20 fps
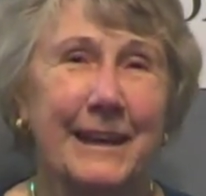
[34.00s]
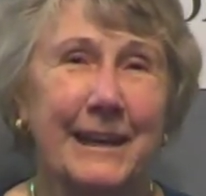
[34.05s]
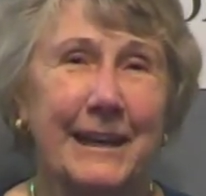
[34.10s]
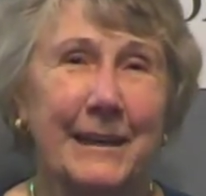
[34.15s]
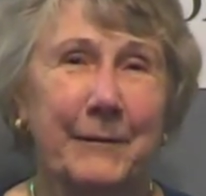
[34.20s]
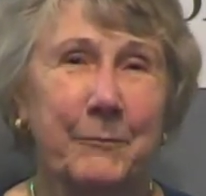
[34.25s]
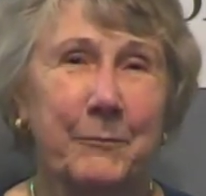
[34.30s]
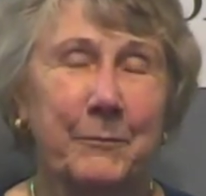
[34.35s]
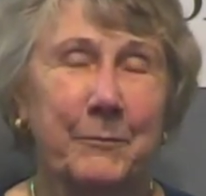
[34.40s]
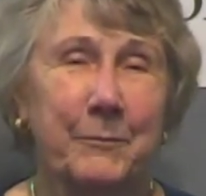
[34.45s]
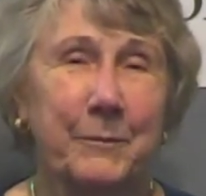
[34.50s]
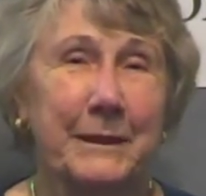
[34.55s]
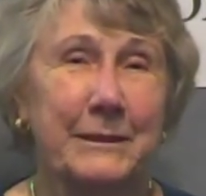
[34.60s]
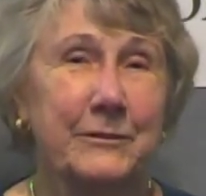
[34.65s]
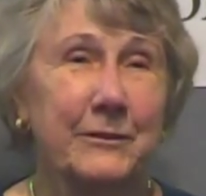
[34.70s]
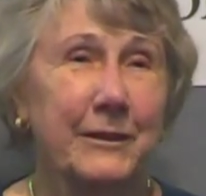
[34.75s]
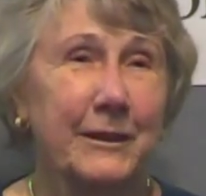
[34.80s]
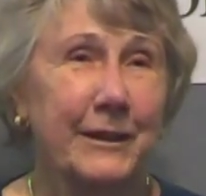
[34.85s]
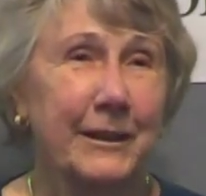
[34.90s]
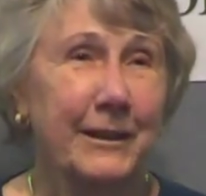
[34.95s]
and
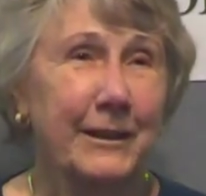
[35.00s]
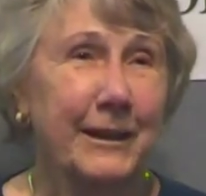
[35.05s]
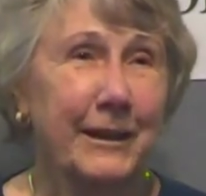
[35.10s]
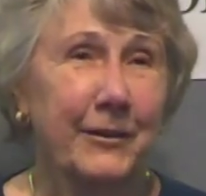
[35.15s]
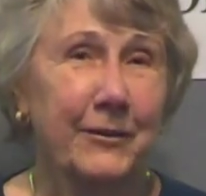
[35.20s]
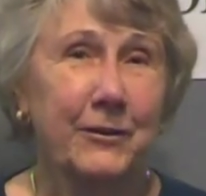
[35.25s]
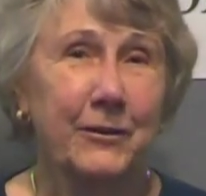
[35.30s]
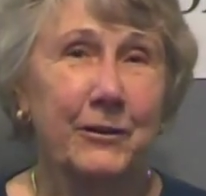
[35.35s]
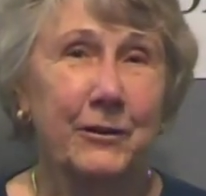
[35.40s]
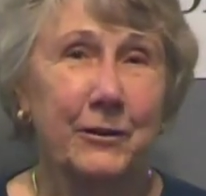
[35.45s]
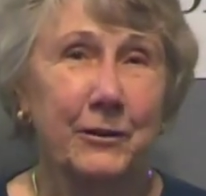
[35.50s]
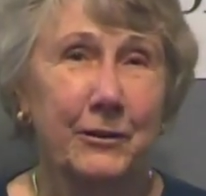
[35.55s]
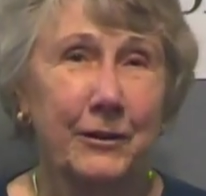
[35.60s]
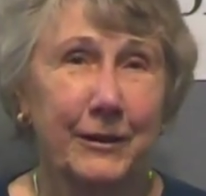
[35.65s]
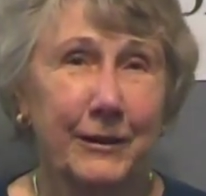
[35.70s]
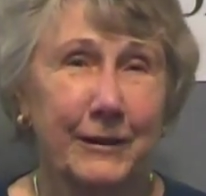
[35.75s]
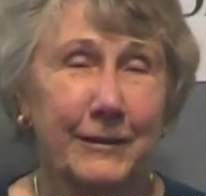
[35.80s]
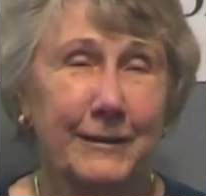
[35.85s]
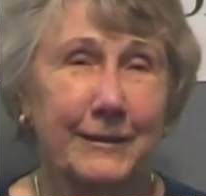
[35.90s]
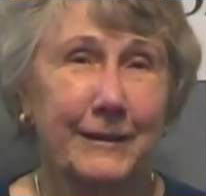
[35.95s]
basically got
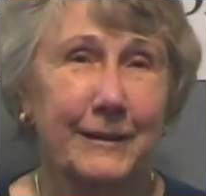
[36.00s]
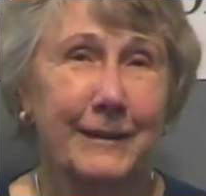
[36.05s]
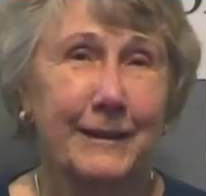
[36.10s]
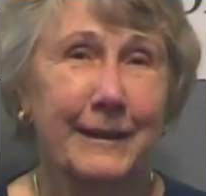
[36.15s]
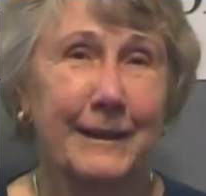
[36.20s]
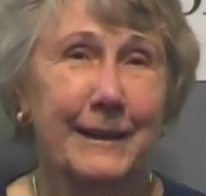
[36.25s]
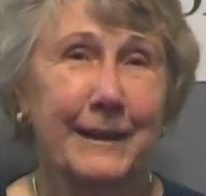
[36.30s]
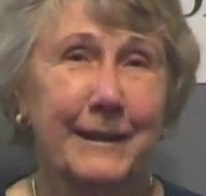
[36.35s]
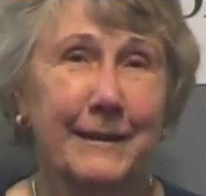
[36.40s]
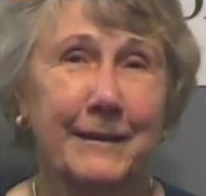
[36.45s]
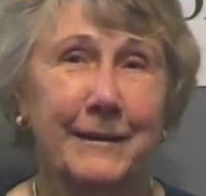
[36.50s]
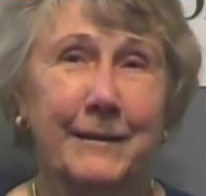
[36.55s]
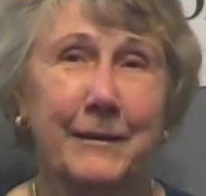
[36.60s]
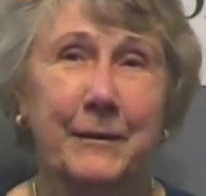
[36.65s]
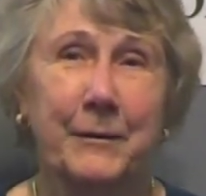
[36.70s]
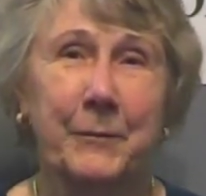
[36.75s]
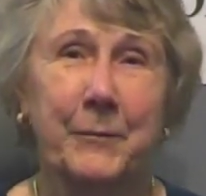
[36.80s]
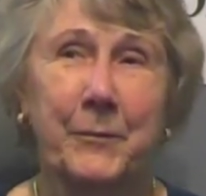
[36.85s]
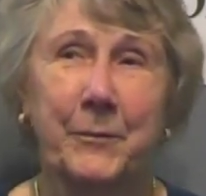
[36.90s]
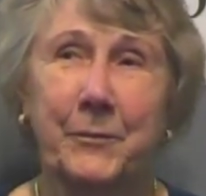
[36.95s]
hooked. And
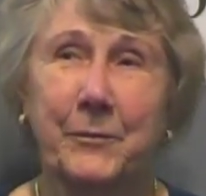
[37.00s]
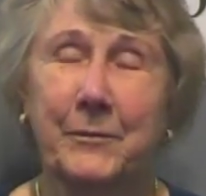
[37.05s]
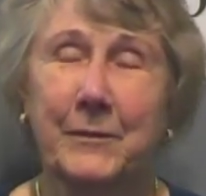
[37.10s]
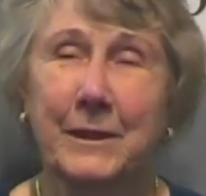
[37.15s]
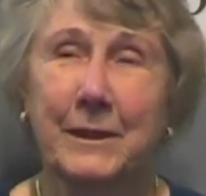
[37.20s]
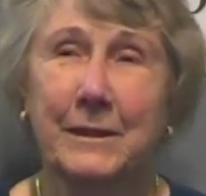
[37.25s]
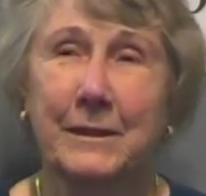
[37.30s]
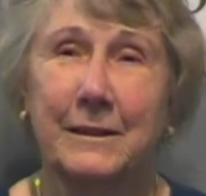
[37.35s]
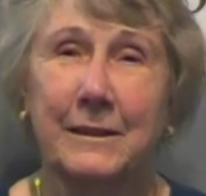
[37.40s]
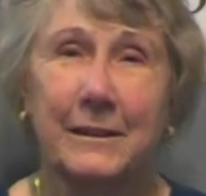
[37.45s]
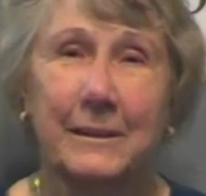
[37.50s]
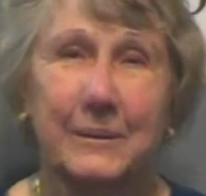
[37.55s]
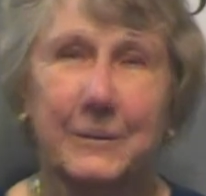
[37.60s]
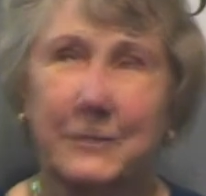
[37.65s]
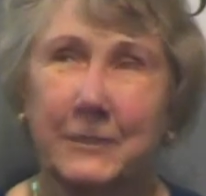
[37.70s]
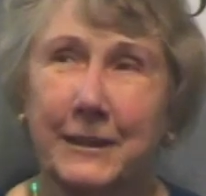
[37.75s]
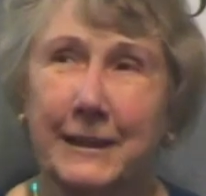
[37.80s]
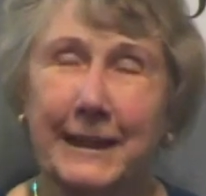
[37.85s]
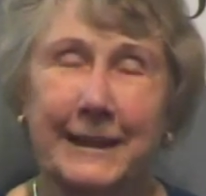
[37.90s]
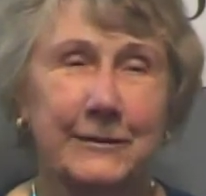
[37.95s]
that was,
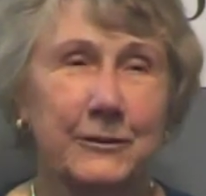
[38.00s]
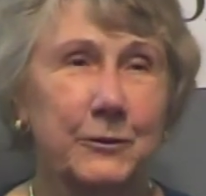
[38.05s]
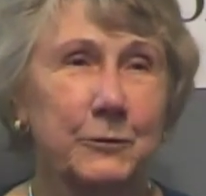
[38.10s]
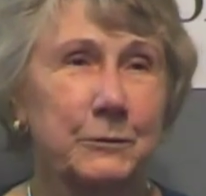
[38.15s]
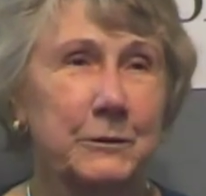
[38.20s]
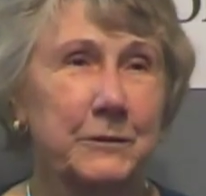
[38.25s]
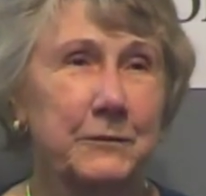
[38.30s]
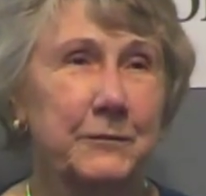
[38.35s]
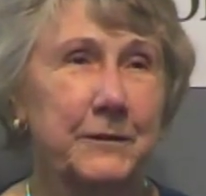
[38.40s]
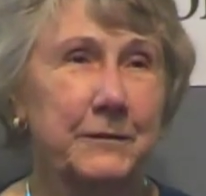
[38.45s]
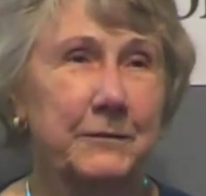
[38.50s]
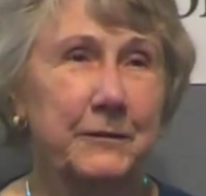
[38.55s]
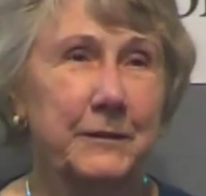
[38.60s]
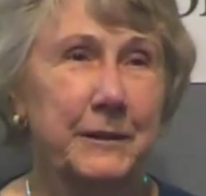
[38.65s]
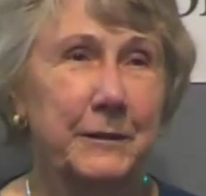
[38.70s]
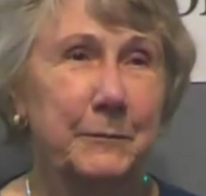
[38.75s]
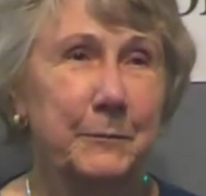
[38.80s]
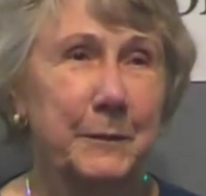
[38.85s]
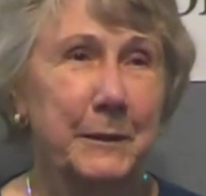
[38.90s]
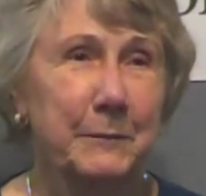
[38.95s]
the council was
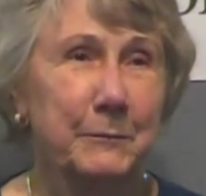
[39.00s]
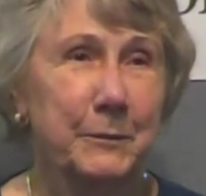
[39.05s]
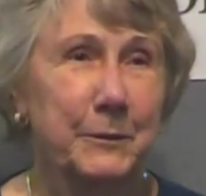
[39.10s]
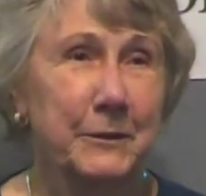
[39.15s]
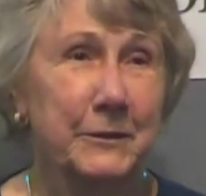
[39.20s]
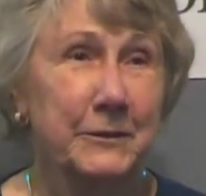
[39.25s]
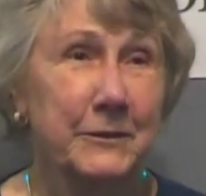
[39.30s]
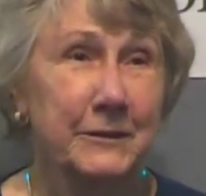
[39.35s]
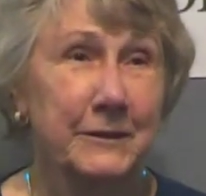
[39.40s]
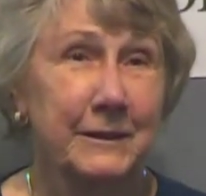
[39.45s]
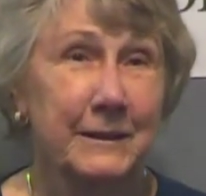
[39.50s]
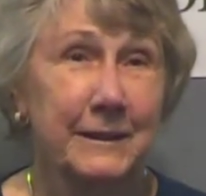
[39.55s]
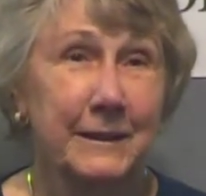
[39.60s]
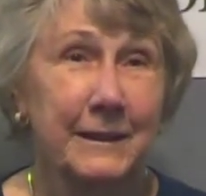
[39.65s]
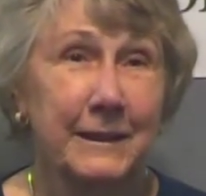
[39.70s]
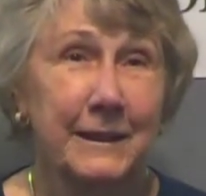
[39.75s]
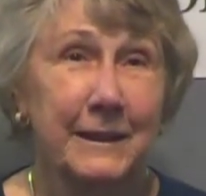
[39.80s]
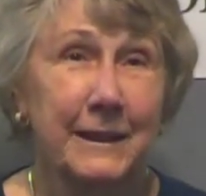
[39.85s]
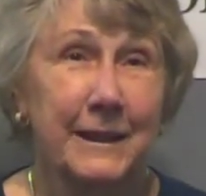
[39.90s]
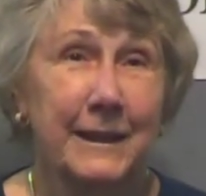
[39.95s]
15 members,
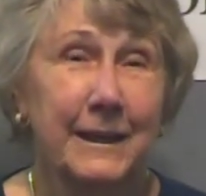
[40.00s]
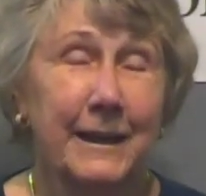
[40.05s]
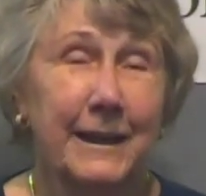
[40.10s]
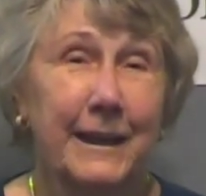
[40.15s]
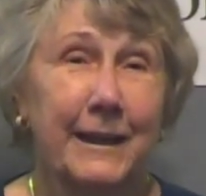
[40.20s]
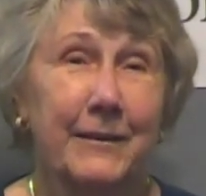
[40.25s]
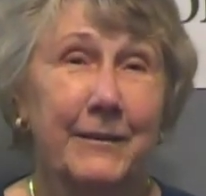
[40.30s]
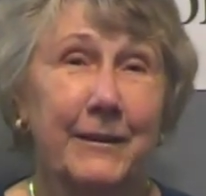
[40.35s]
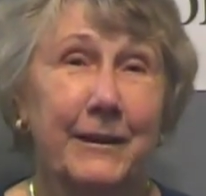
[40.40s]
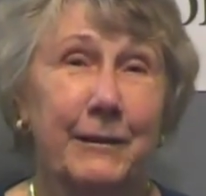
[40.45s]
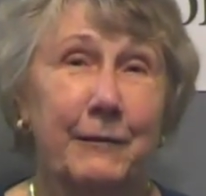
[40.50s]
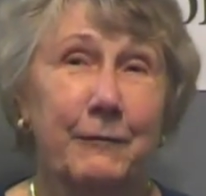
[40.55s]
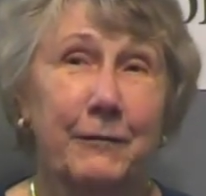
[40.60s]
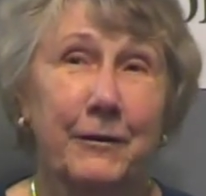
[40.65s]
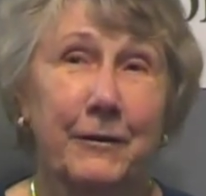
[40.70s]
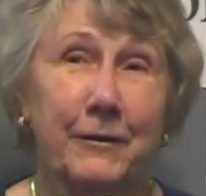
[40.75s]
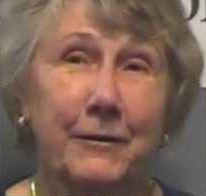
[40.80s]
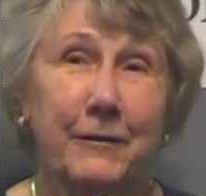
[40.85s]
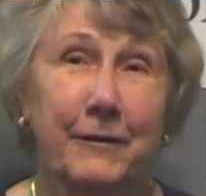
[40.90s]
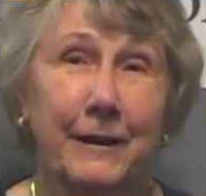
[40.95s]
and they
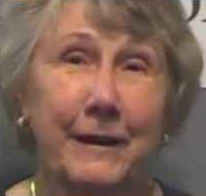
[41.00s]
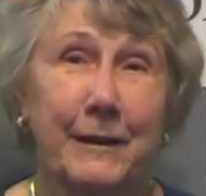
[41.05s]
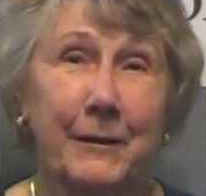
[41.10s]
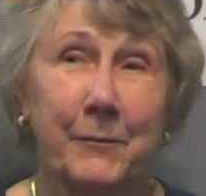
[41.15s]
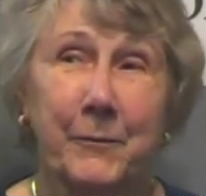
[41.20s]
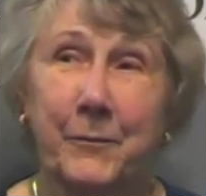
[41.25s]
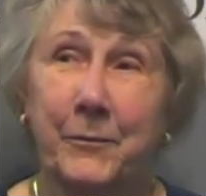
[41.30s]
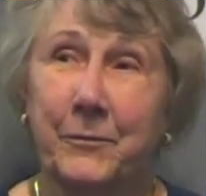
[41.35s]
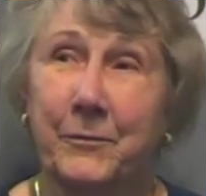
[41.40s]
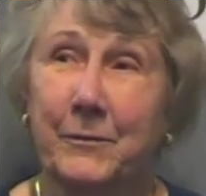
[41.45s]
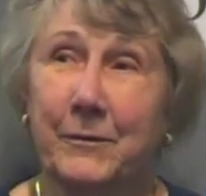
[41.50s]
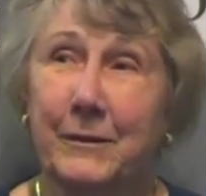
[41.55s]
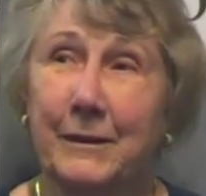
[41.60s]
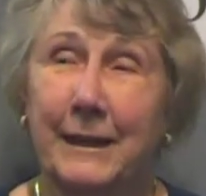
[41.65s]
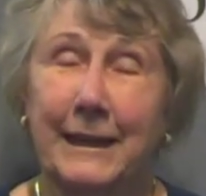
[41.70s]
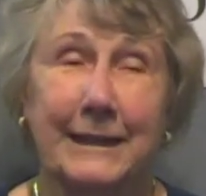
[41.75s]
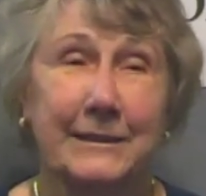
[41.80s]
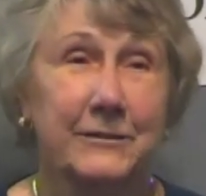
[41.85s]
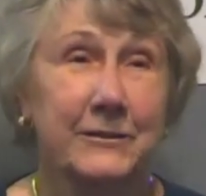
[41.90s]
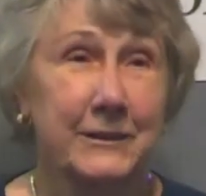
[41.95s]
were
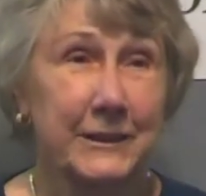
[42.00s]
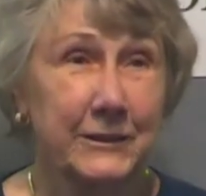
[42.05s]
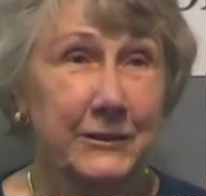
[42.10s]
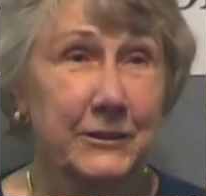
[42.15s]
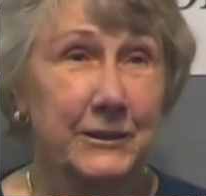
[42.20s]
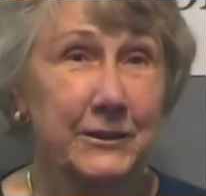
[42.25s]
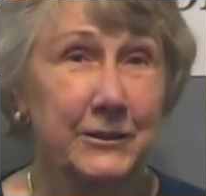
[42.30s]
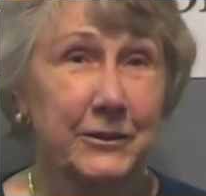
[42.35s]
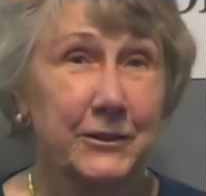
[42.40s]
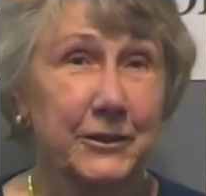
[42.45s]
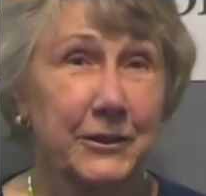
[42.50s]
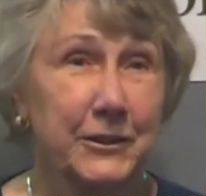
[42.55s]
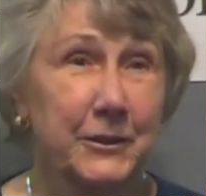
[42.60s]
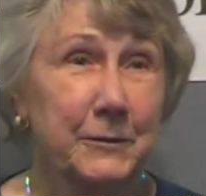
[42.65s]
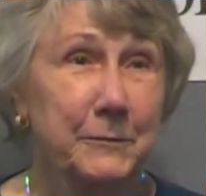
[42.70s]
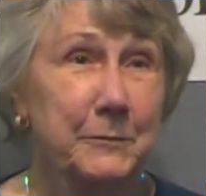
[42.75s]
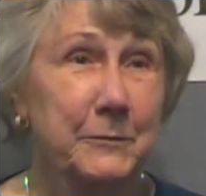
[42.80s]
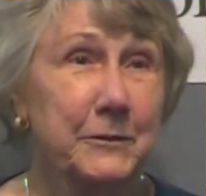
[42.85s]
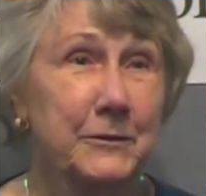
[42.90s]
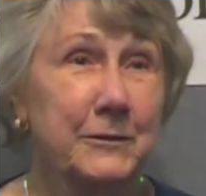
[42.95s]
had six-year
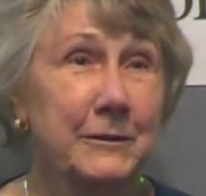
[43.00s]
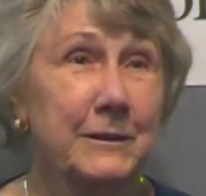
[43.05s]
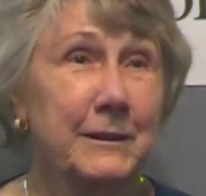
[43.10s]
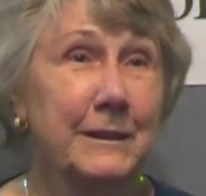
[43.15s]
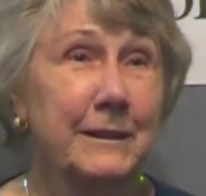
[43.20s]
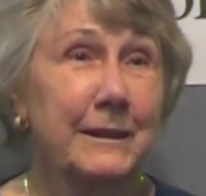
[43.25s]
terms.